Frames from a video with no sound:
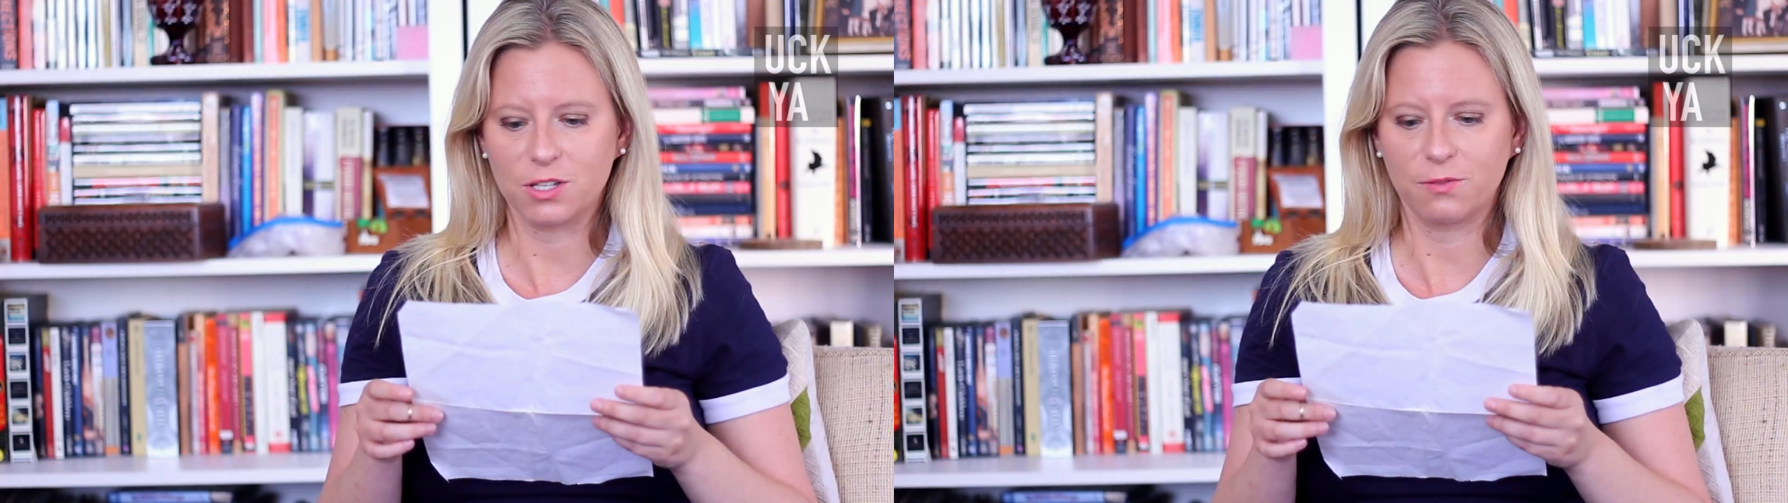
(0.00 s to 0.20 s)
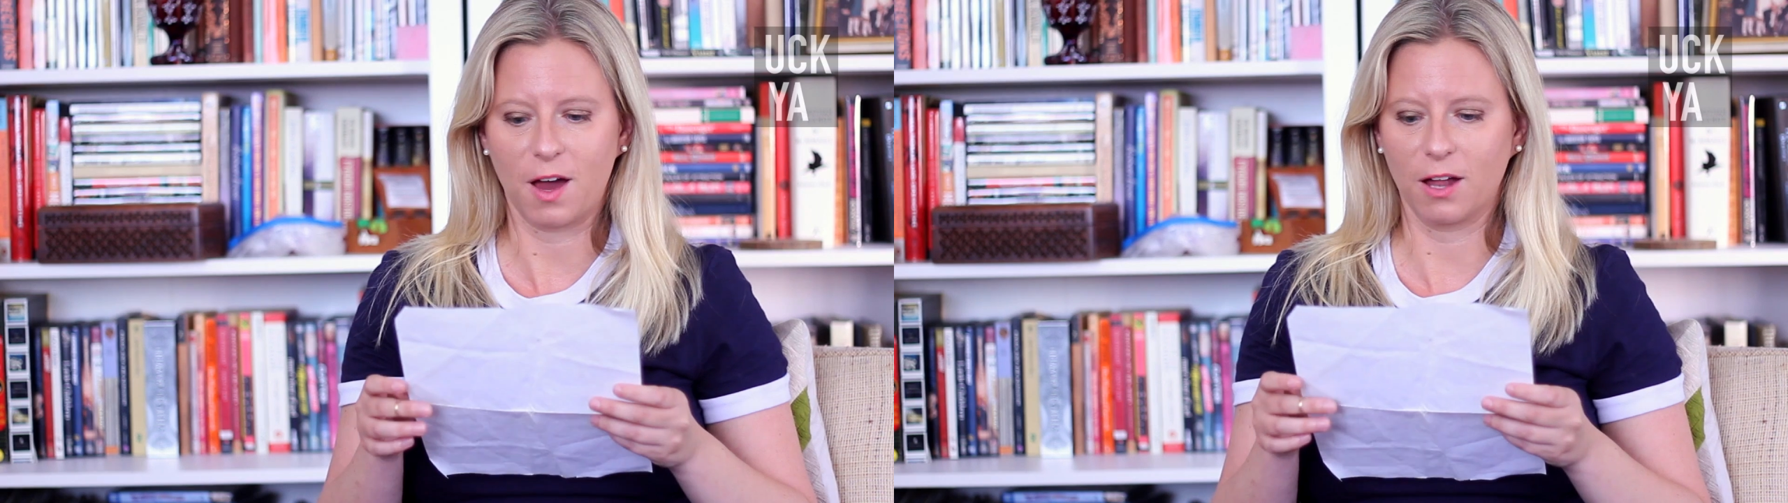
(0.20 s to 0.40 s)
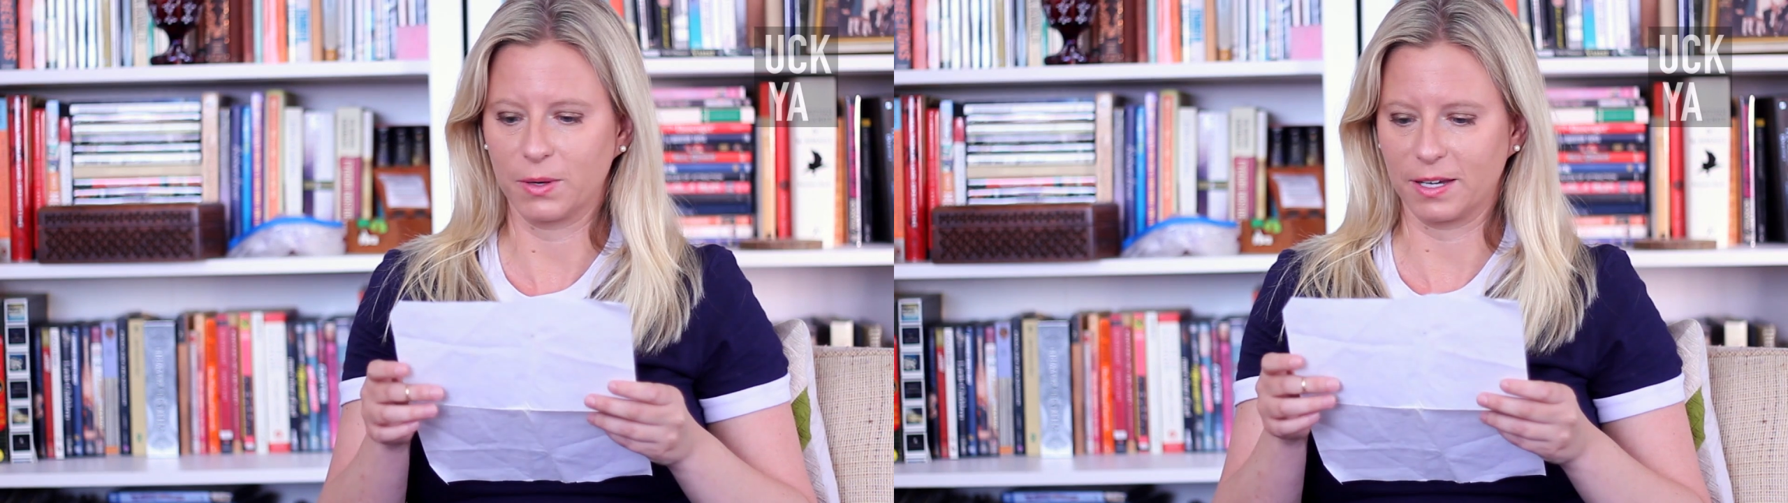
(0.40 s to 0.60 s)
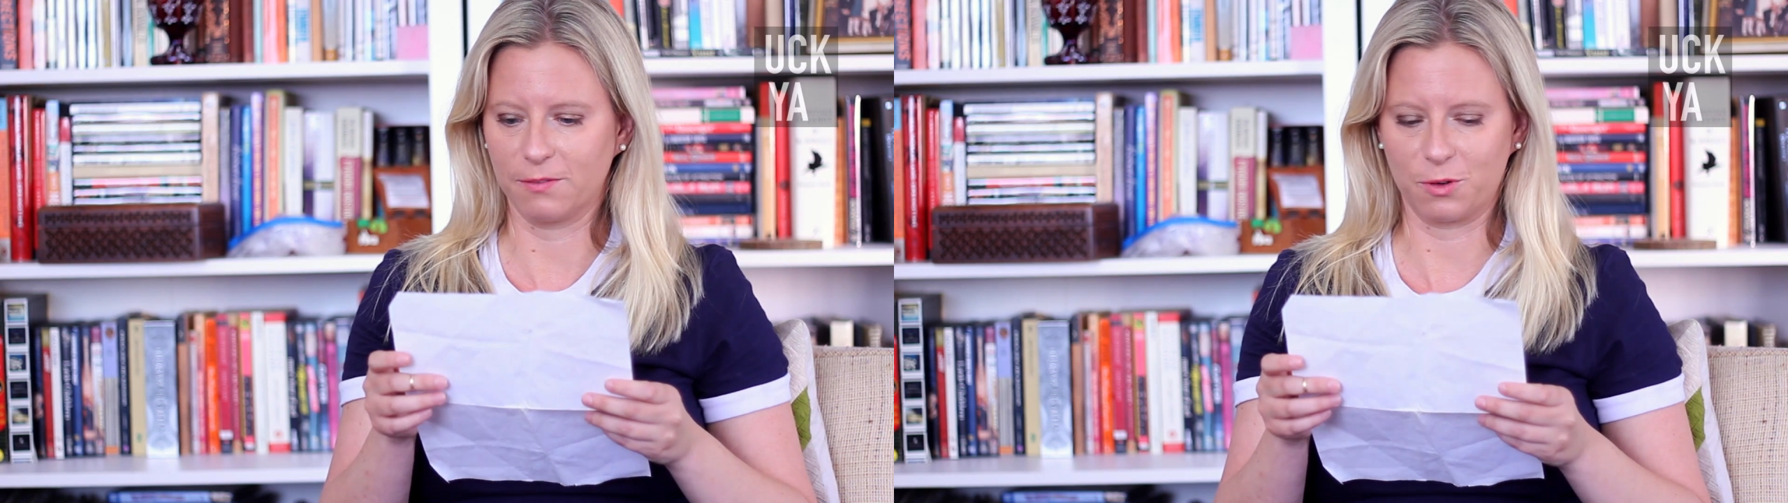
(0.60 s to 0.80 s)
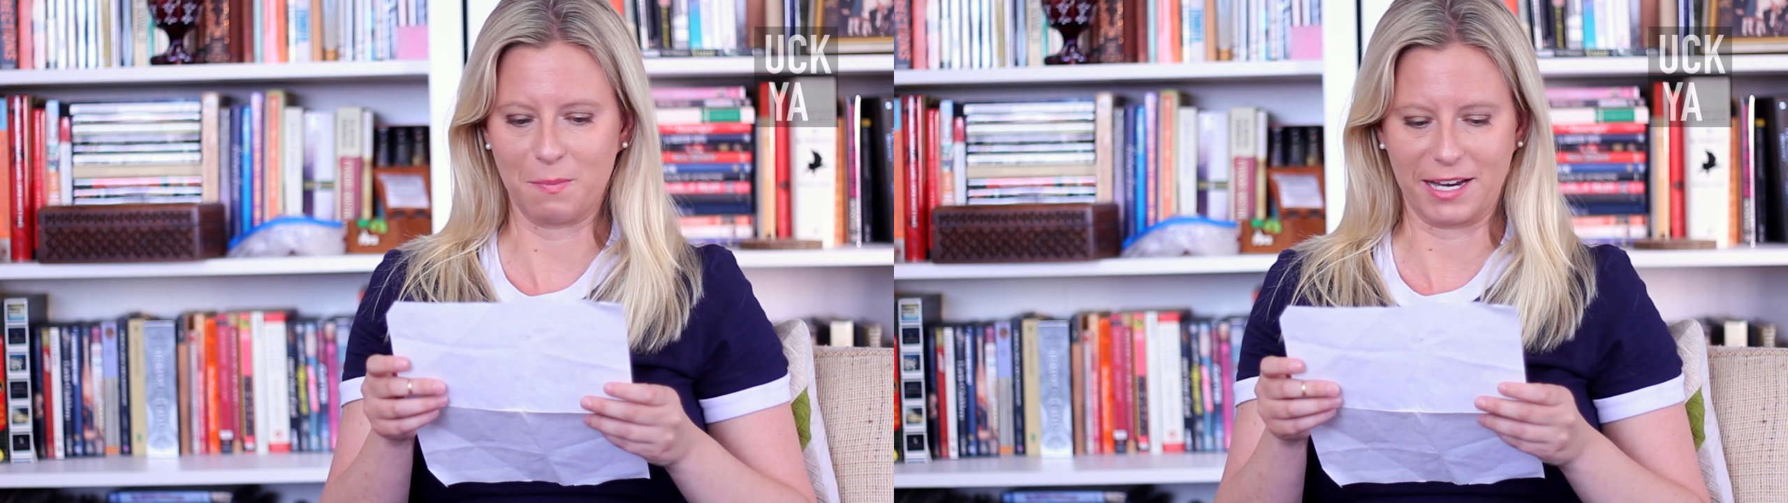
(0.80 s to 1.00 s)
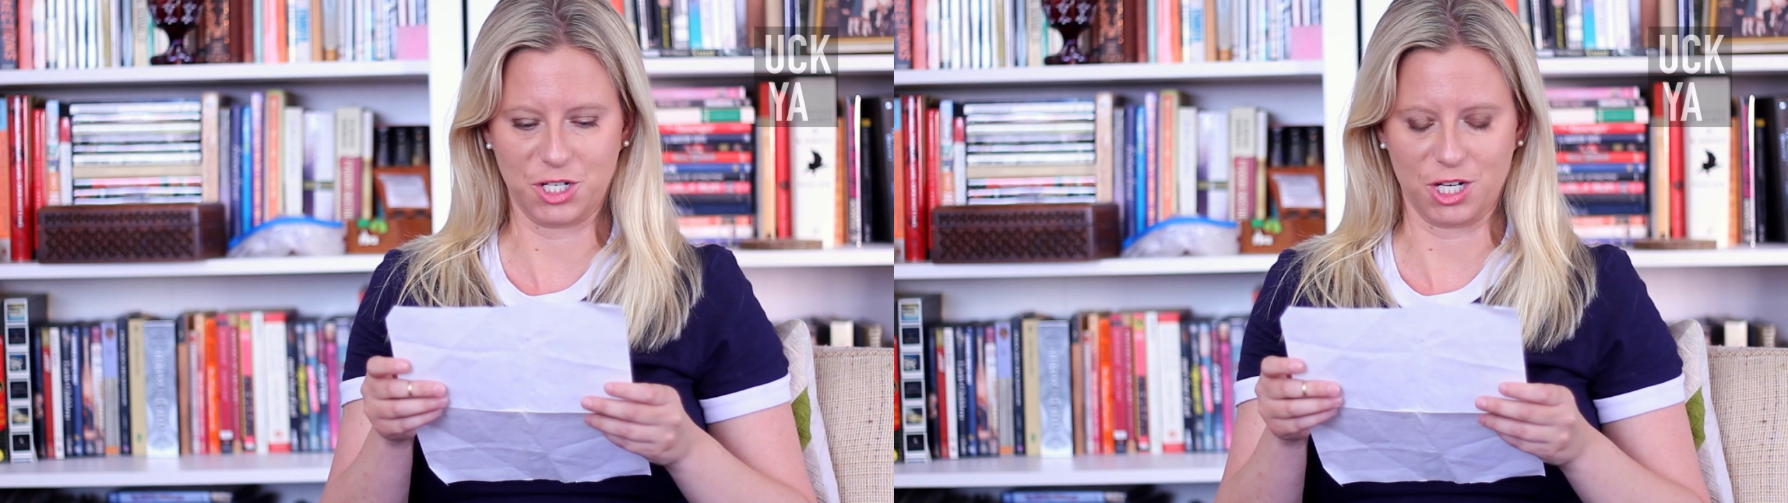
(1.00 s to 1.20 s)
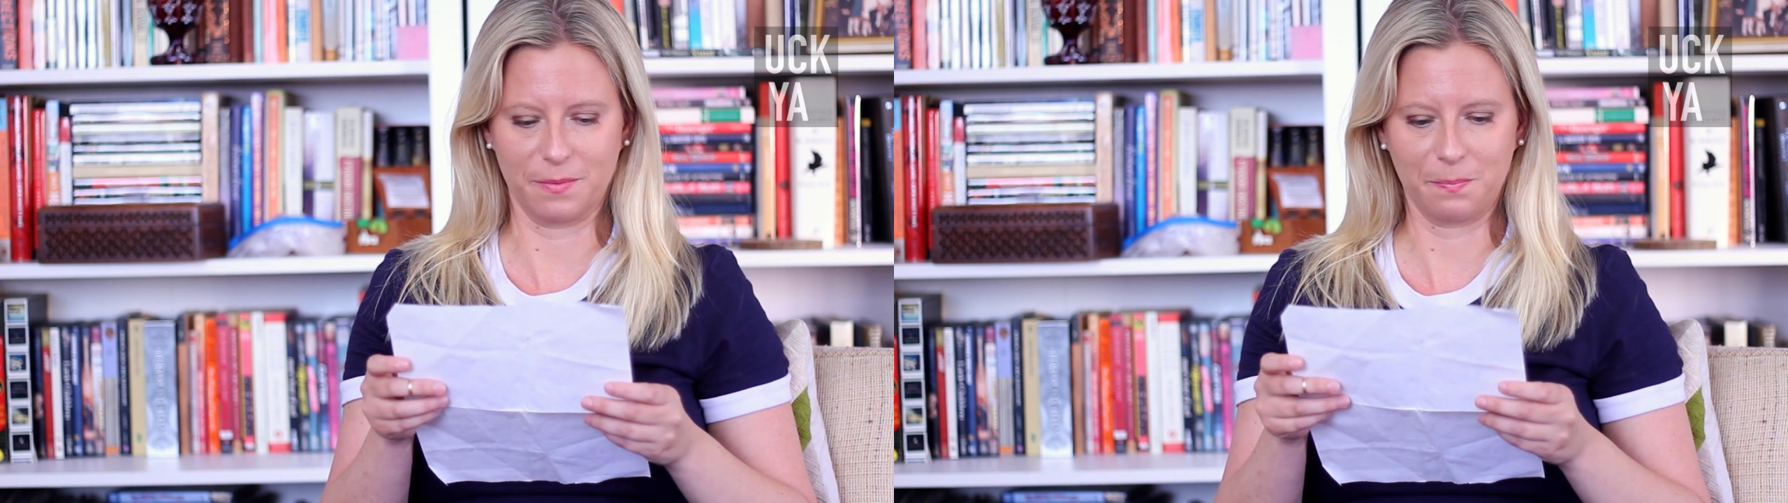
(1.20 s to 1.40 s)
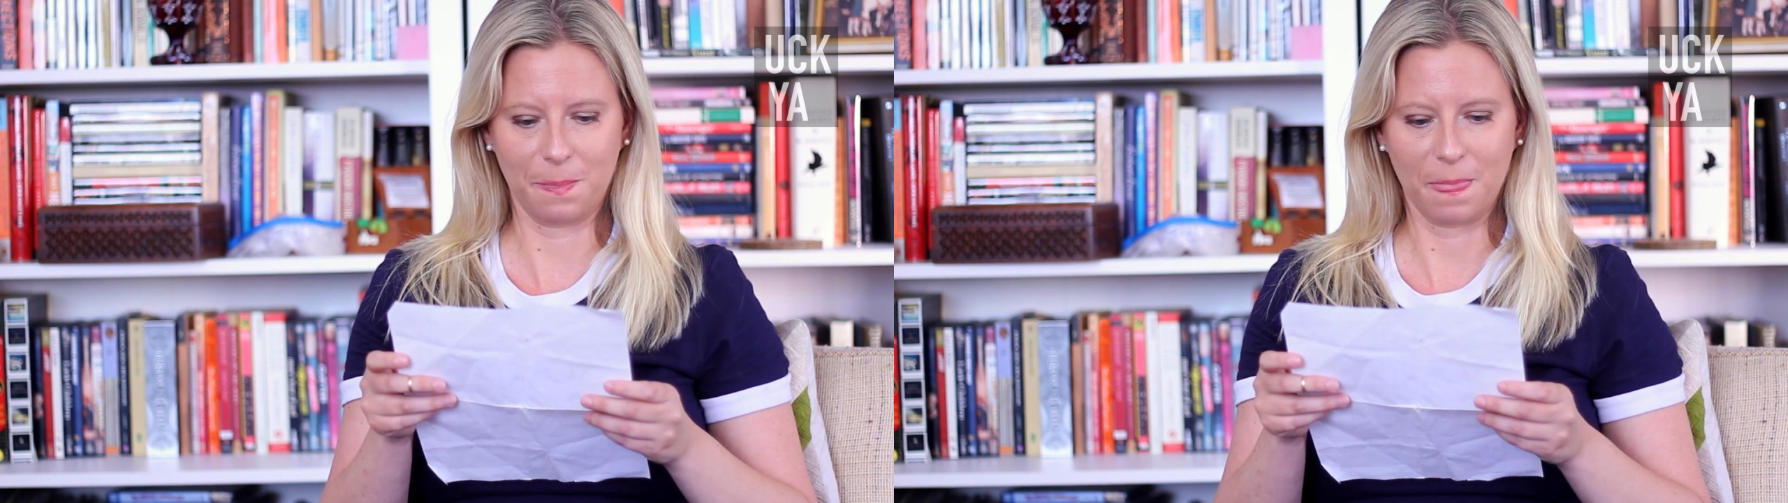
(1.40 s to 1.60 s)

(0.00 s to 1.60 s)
the following information.